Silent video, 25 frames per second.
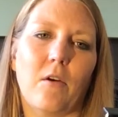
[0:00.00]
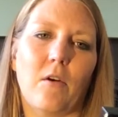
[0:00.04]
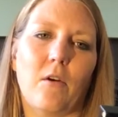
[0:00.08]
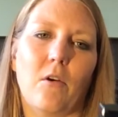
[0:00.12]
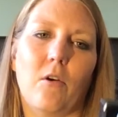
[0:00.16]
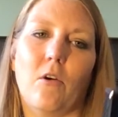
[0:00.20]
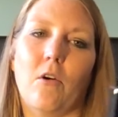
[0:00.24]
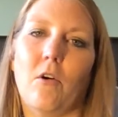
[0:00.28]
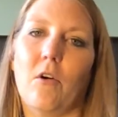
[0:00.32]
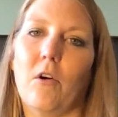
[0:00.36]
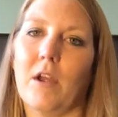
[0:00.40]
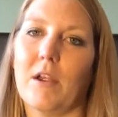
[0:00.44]

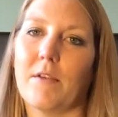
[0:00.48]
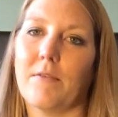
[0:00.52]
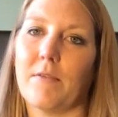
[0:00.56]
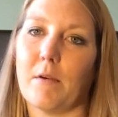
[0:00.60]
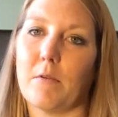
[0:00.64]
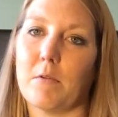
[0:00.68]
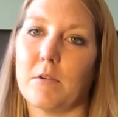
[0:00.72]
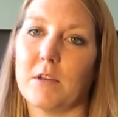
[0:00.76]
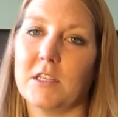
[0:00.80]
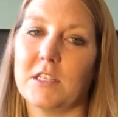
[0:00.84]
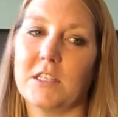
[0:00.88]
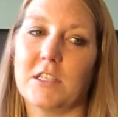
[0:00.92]
Or if I
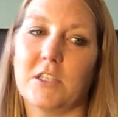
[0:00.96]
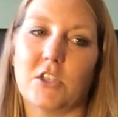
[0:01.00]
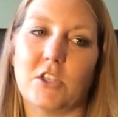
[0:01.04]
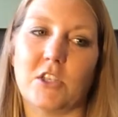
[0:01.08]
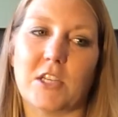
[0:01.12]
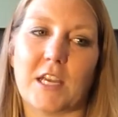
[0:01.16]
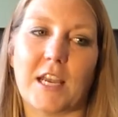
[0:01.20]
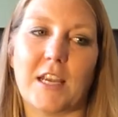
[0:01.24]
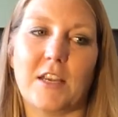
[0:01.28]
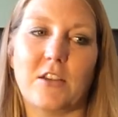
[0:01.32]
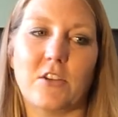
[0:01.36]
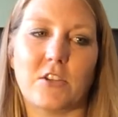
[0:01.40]
wanted to
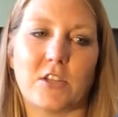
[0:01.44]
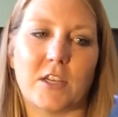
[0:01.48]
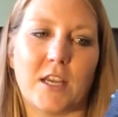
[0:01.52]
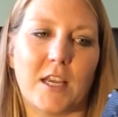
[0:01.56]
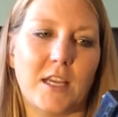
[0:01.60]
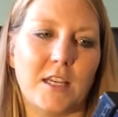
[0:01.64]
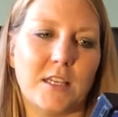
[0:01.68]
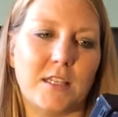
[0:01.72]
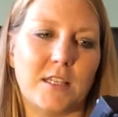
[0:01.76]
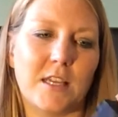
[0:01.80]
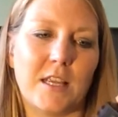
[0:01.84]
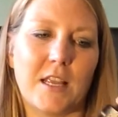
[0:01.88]
change
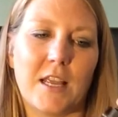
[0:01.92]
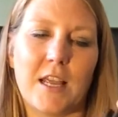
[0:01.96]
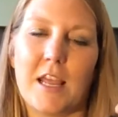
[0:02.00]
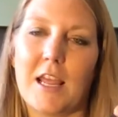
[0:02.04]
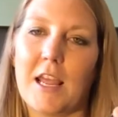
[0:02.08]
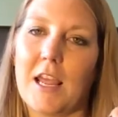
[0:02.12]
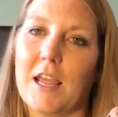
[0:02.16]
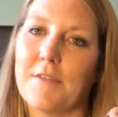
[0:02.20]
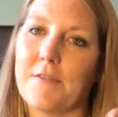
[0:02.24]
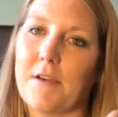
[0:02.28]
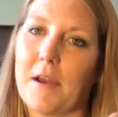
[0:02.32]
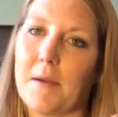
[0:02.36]
it,
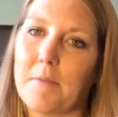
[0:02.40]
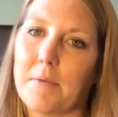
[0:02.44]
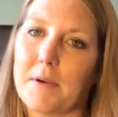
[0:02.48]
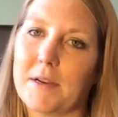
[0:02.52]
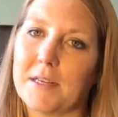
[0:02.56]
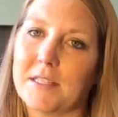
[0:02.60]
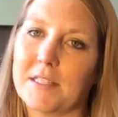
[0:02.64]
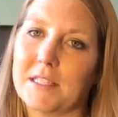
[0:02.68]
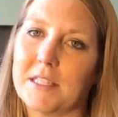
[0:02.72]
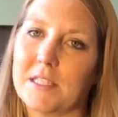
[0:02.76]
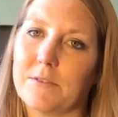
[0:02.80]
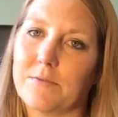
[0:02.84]
if I
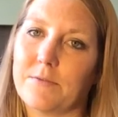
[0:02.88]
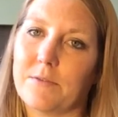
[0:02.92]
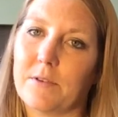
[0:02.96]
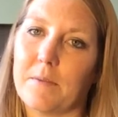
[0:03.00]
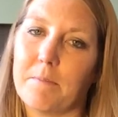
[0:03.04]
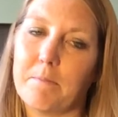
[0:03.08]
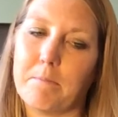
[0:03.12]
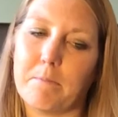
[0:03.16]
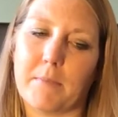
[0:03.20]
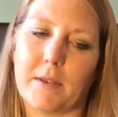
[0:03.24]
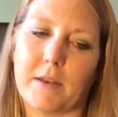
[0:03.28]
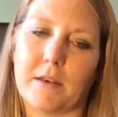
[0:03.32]
press this
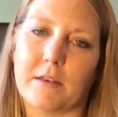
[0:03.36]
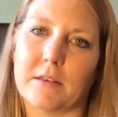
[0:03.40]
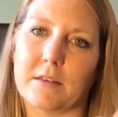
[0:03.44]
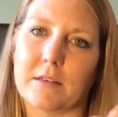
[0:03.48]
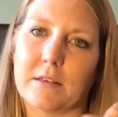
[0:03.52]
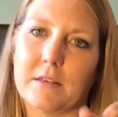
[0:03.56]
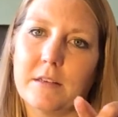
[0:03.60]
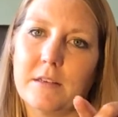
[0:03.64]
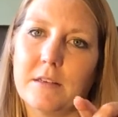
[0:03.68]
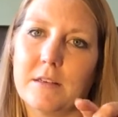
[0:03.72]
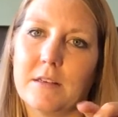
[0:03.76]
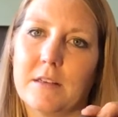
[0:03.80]
front
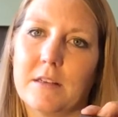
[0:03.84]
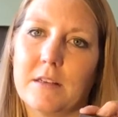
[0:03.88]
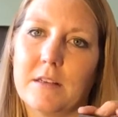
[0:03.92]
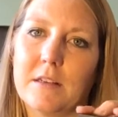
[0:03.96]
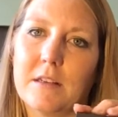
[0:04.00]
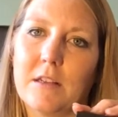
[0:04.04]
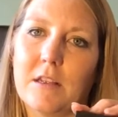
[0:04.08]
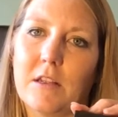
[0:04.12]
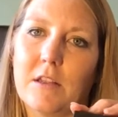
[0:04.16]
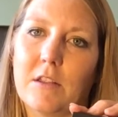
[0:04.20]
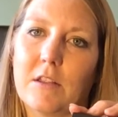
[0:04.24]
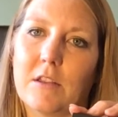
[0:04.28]
button
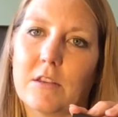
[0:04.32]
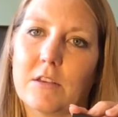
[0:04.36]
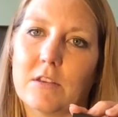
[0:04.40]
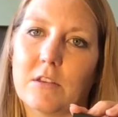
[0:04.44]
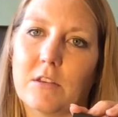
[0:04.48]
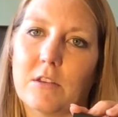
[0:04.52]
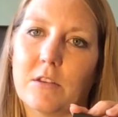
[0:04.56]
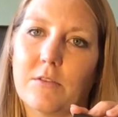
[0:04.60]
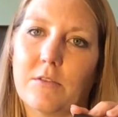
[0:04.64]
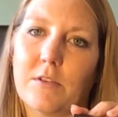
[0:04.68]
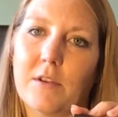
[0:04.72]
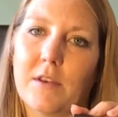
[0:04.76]
that's
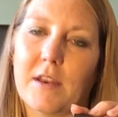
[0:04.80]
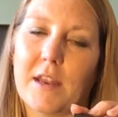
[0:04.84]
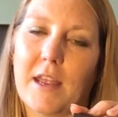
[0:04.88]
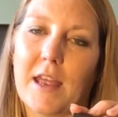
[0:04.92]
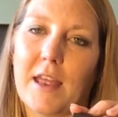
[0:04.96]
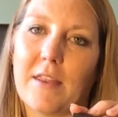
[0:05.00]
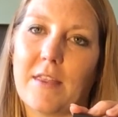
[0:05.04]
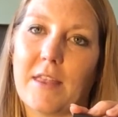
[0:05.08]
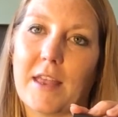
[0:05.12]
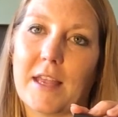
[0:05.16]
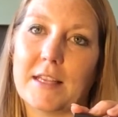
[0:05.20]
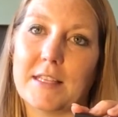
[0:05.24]
on the front
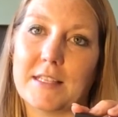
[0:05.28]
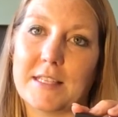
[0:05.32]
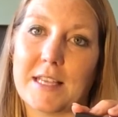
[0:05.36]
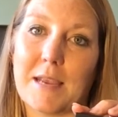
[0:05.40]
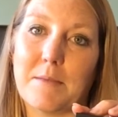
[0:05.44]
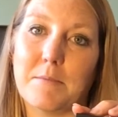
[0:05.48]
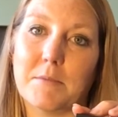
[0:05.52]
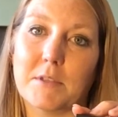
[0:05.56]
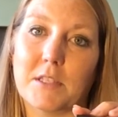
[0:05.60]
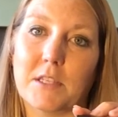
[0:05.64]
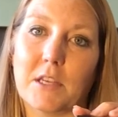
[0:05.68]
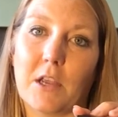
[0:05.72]
there, that's
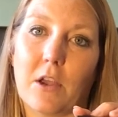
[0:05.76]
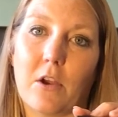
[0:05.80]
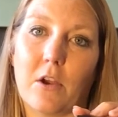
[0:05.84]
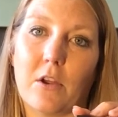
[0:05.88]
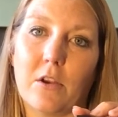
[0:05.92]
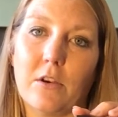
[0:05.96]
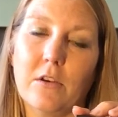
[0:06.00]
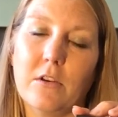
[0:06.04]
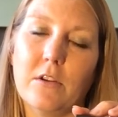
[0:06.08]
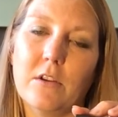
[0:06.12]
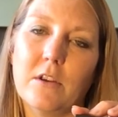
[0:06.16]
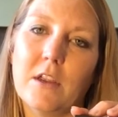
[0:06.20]
same as the
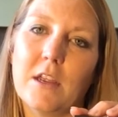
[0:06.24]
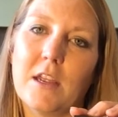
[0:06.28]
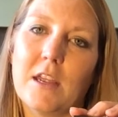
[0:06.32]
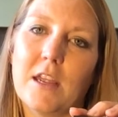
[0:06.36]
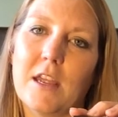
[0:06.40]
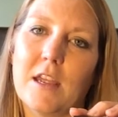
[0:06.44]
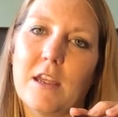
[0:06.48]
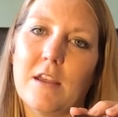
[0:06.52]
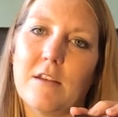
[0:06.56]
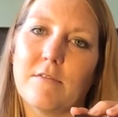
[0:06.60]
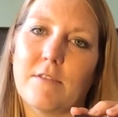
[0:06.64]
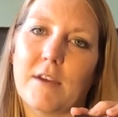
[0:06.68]
on.
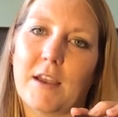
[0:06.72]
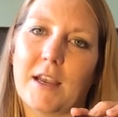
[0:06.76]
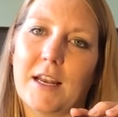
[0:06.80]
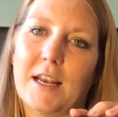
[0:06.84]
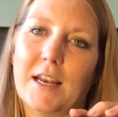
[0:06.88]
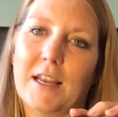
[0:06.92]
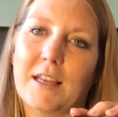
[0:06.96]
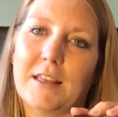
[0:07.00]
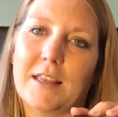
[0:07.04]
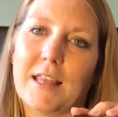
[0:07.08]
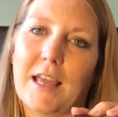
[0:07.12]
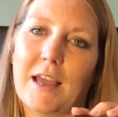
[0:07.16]
If I
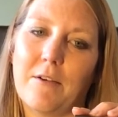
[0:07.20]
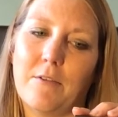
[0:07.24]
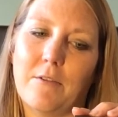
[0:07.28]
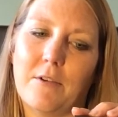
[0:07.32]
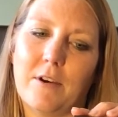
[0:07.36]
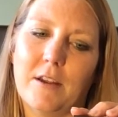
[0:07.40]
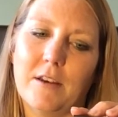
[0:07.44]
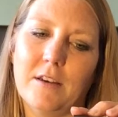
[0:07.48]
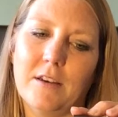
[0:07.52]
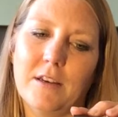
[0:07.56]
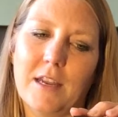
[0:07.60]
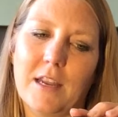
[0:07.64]
click that
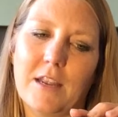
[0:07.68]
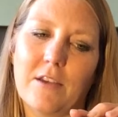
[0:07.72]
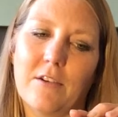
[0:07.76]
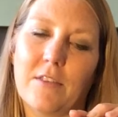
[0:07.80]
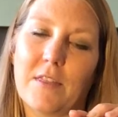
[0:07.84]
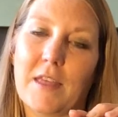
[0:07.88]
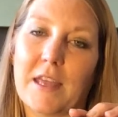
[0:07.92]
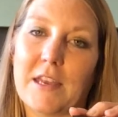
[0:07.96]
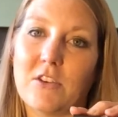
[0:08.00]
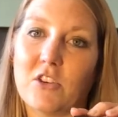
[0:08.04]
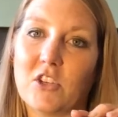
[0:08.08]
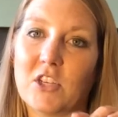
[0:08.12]
one, it will
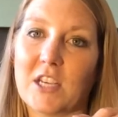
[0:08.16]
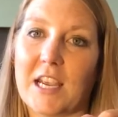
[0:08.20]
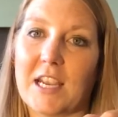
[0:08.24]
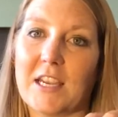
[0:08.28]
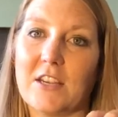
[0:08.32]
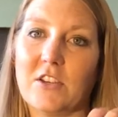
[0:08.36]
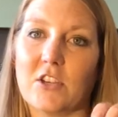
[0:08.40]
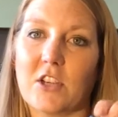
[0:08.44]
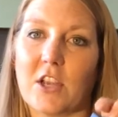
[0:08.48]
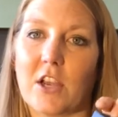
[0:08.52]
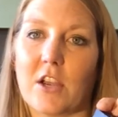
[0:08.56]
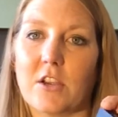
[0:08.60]
then
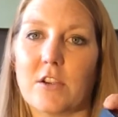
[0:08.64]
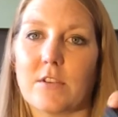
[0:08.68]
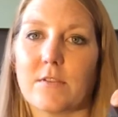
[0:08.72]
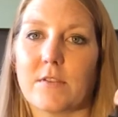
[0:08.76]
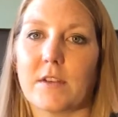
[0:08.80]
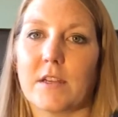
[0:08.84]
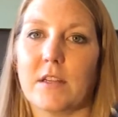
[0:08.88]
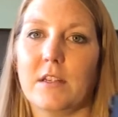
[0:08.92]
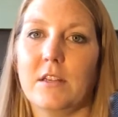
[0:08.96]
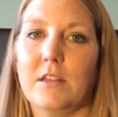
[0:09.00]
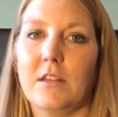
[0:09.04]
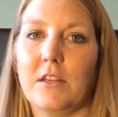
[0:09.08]
change it
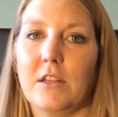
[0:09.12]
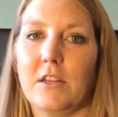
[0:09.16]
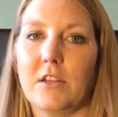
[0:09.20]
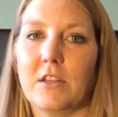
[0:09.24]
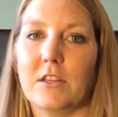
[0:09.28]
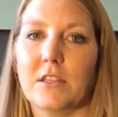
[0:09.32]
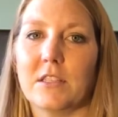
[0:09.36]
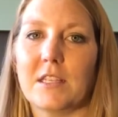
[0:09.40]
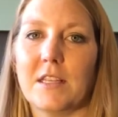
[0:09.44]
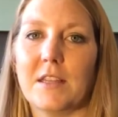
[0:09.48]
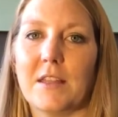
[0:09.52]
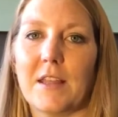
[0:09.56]
over. You
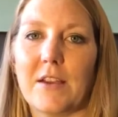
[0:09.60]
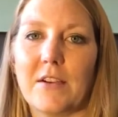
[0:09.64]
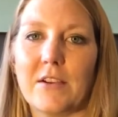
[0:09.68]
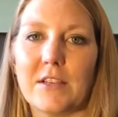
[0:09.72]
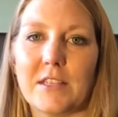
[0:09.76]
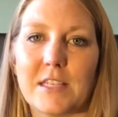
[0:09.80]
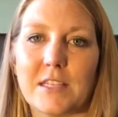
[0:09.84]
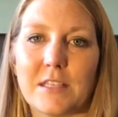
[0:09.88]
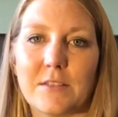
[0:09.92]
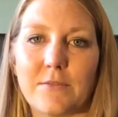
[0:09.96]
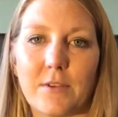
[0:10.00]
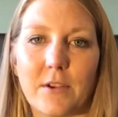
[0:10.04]
can see there it
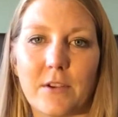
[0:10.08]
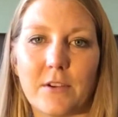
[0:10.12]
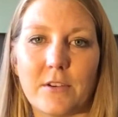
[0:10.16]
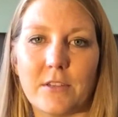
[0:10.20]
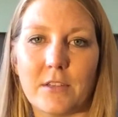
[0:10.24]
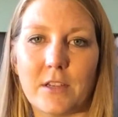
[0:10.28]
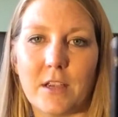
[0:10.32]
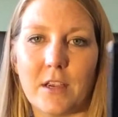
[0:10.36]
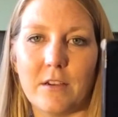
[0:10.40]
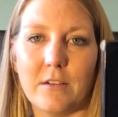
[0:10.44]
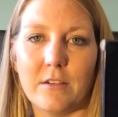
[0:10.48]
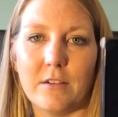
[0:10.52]
says
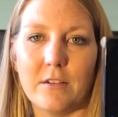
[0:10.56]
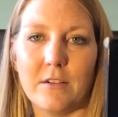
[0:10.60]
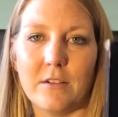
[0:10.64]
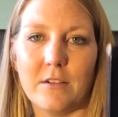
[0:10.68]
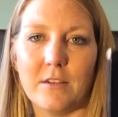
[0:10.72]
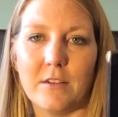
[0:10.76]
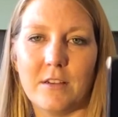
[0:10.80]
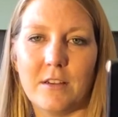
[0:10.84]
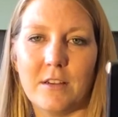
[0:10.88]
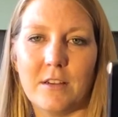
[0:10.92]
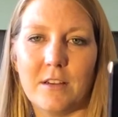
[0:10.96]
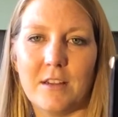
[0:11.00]
photo
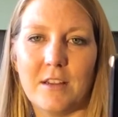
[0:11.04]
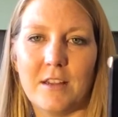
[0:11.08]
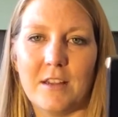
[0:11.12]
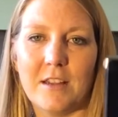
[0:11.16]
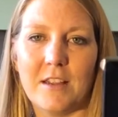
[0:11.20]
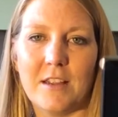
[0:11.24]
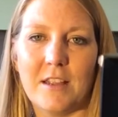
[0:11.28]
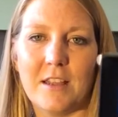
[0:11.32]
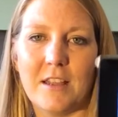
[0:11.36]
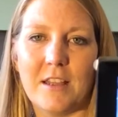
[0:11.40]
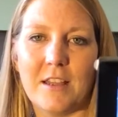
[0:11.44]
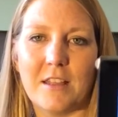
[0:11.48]

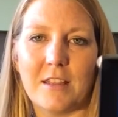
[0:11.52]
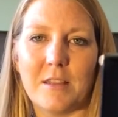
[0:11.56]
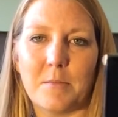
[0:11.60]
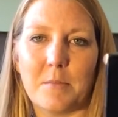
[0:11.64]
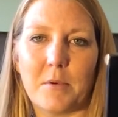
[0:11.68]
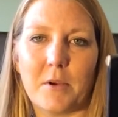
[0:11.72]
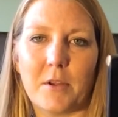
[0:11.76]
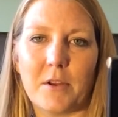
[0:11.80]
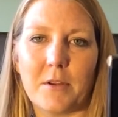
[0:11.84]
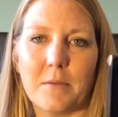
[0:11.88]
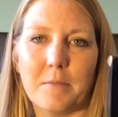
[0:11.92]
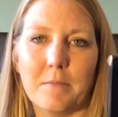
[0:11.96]
at the
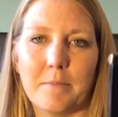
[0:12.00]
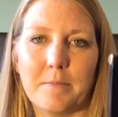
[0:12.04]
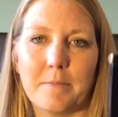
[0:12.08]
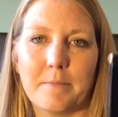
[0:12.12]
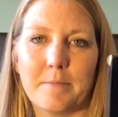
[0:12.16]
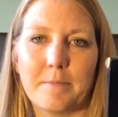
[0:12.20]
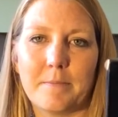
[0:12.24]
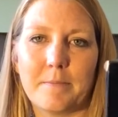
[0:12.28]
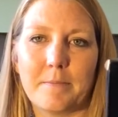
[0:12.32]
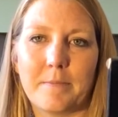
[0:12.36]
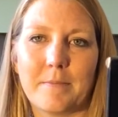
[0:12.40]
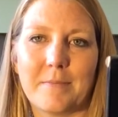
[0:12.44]
bottom.
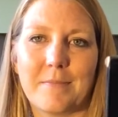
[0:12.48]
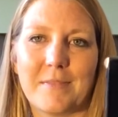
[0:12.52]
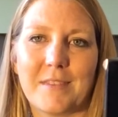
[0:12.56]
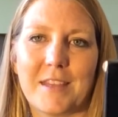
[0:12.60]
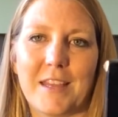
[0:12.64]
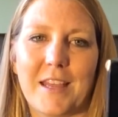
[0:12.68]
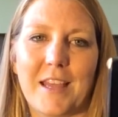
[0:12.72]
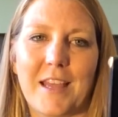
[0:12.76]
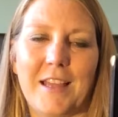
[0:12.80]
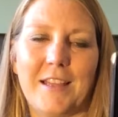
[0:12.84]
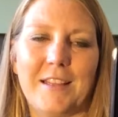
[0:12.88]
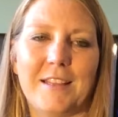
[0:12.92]

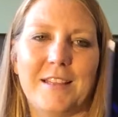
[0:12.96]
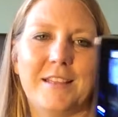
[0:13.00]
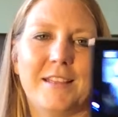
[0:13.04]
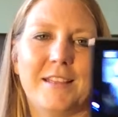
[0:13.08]
Yeah.